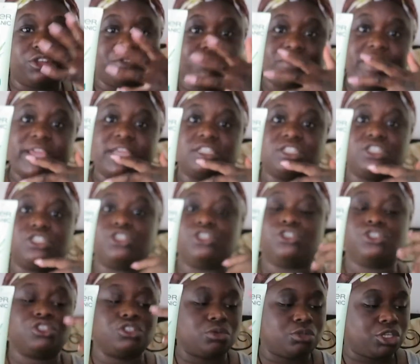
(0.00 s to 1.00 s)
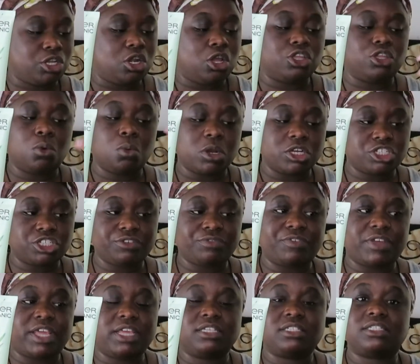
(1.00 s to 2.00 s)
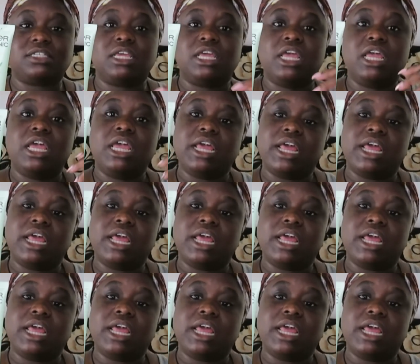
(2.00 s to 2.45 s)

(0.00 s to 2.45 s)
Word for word: your face, you use you, you know you wash your face